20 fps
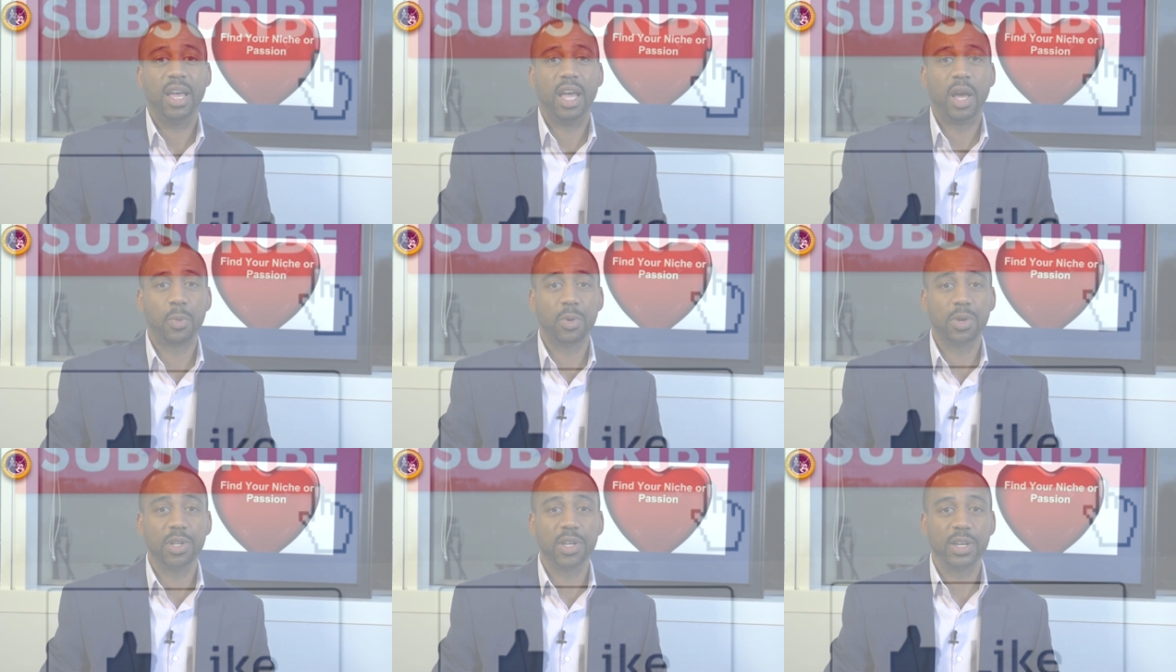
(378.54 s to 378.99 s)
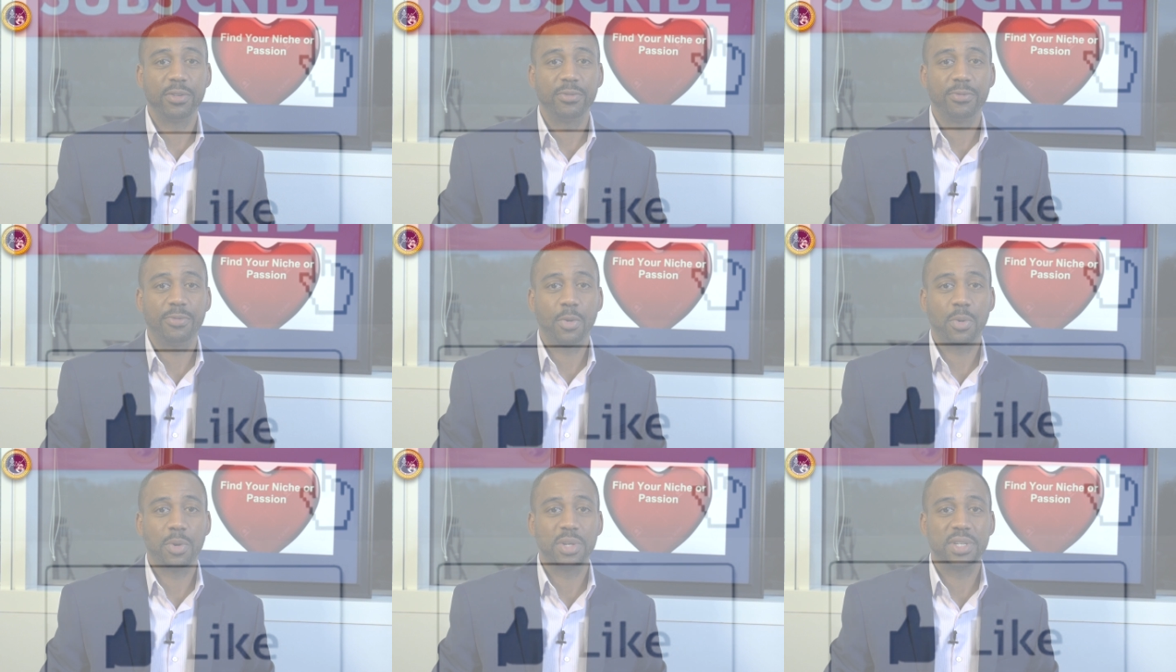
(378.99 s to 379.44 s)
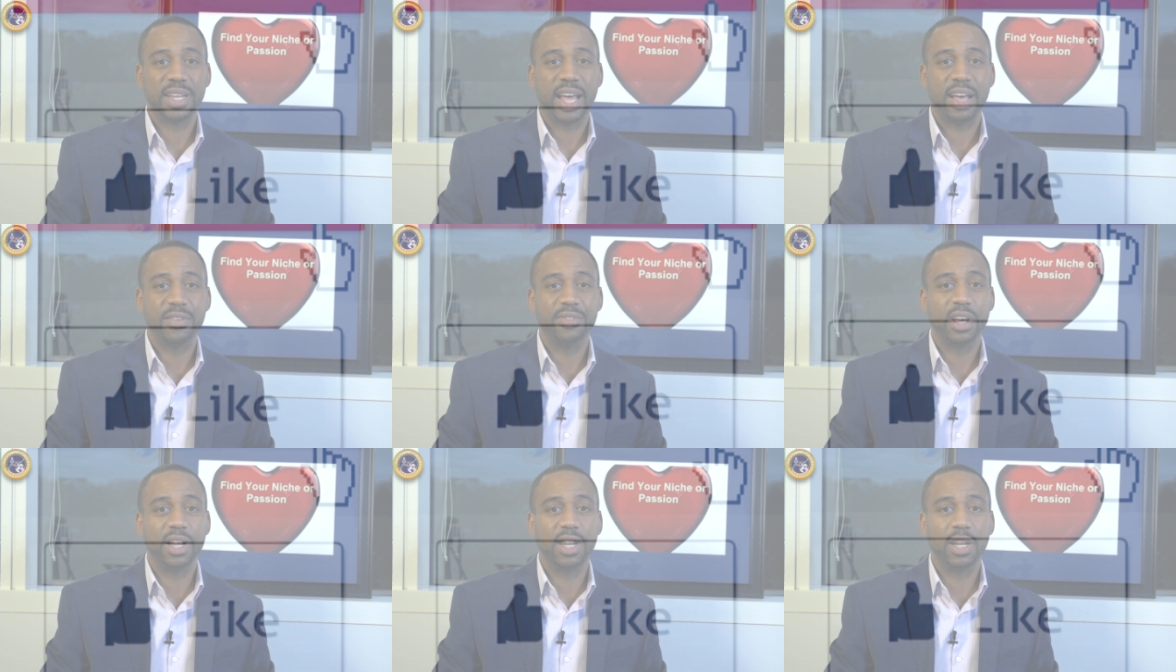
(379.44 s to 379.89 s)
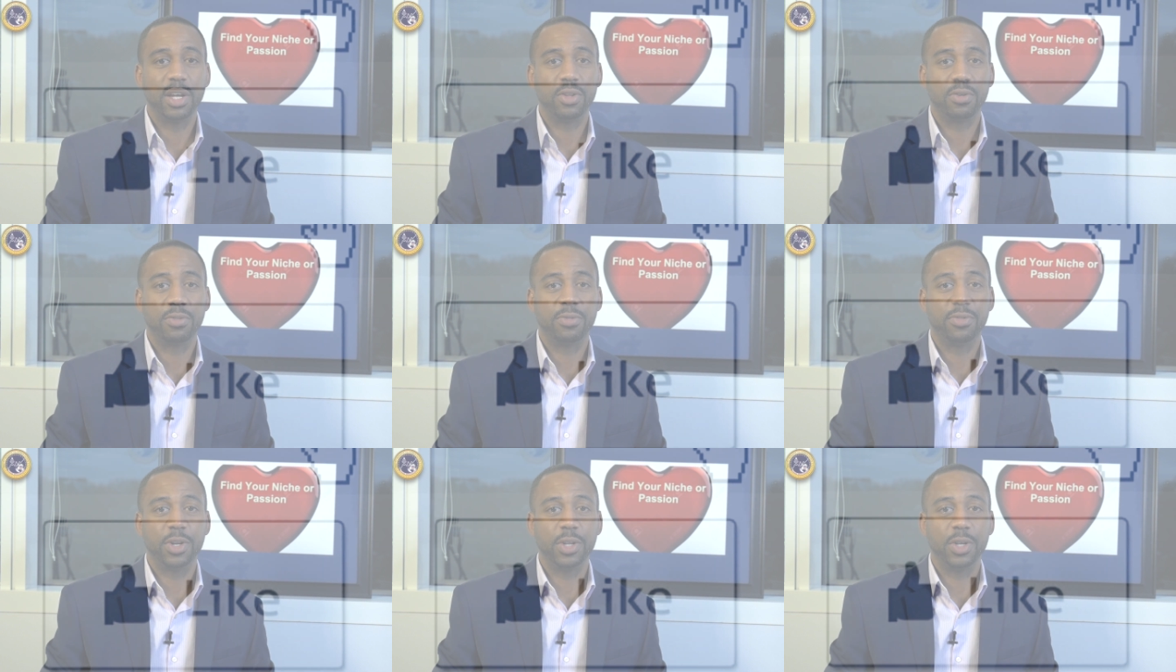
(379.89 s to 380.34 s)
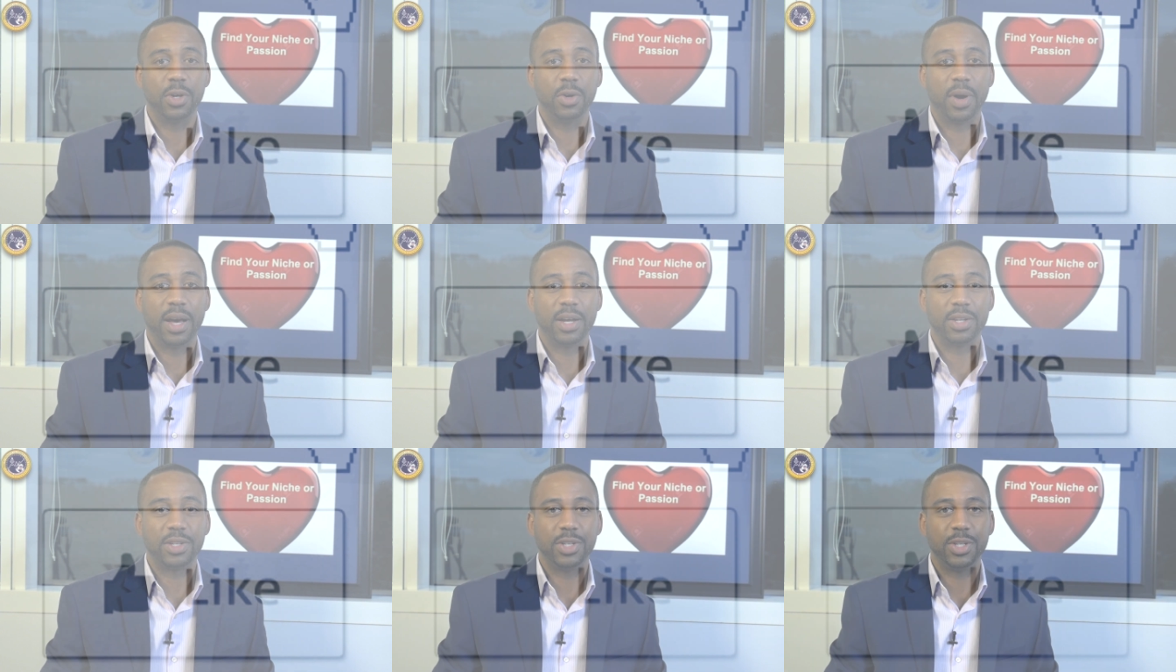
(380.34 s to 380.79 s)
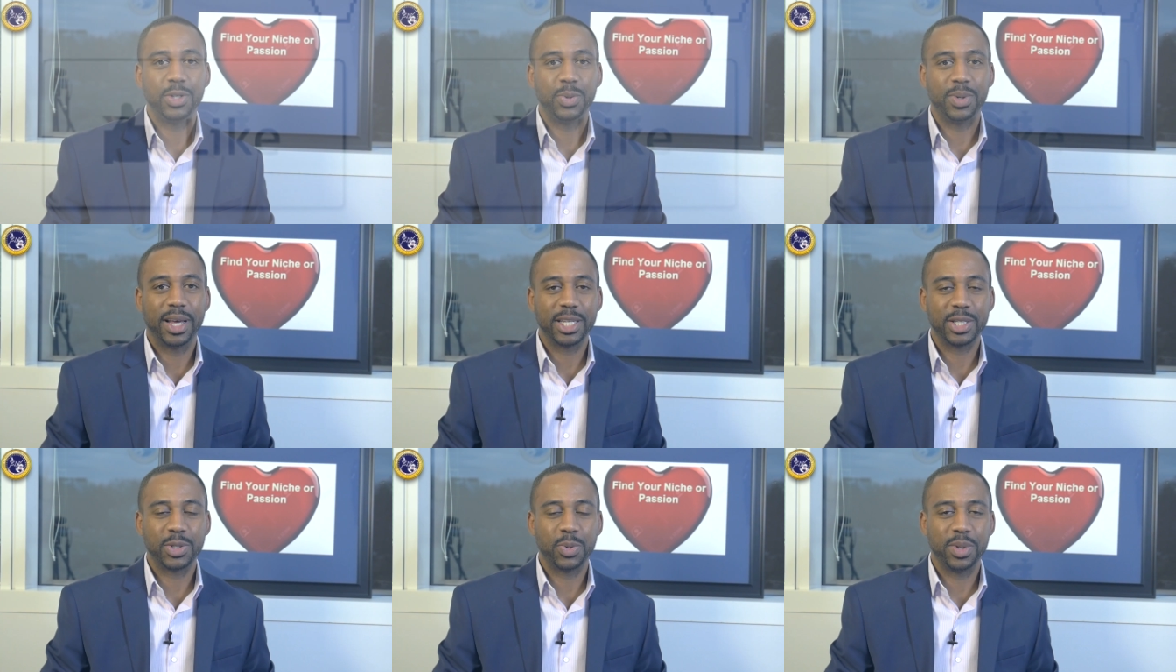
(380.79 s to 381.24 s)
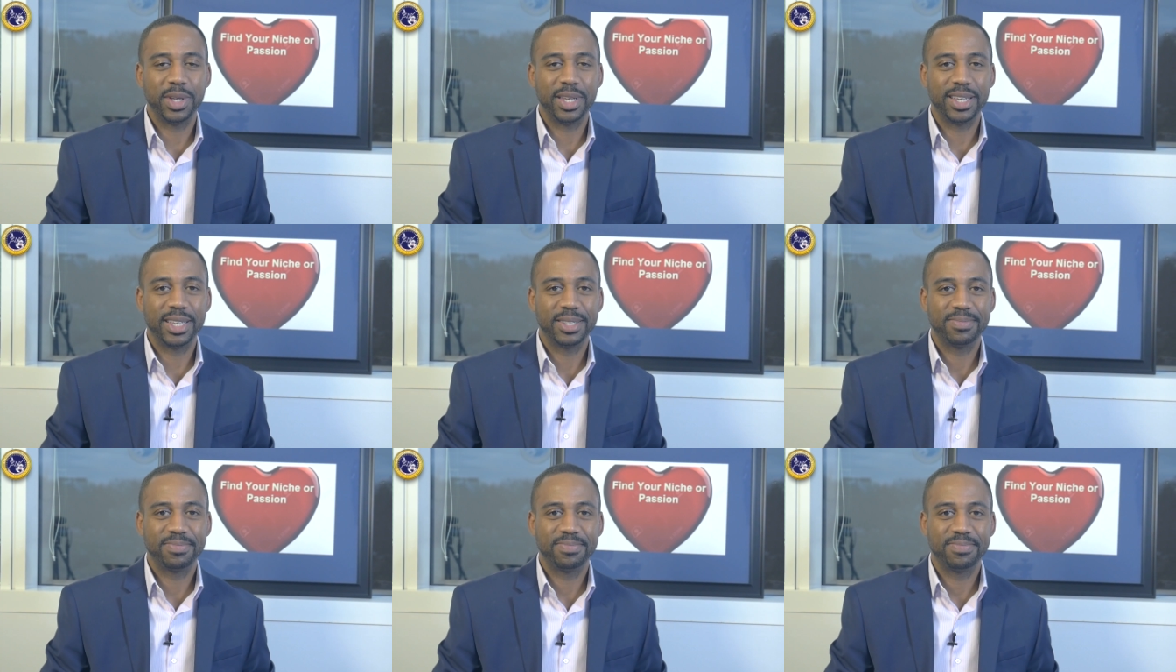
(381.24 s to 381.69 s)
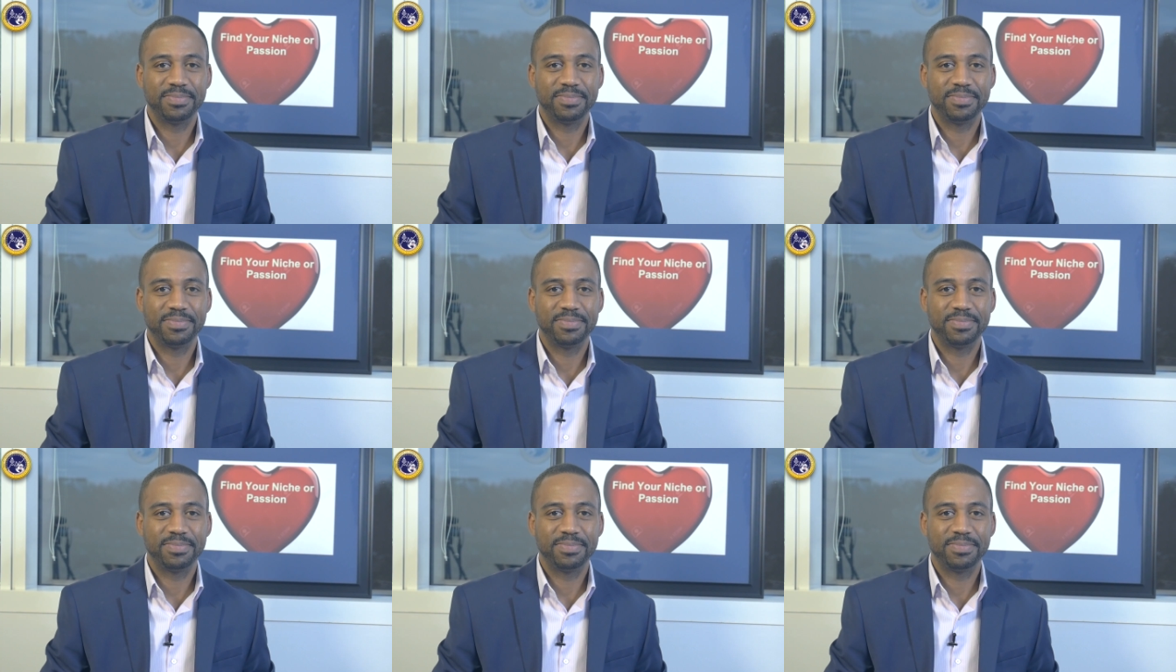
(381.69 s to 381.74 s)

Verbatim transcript: and we're looking forward to having another video out to you next week.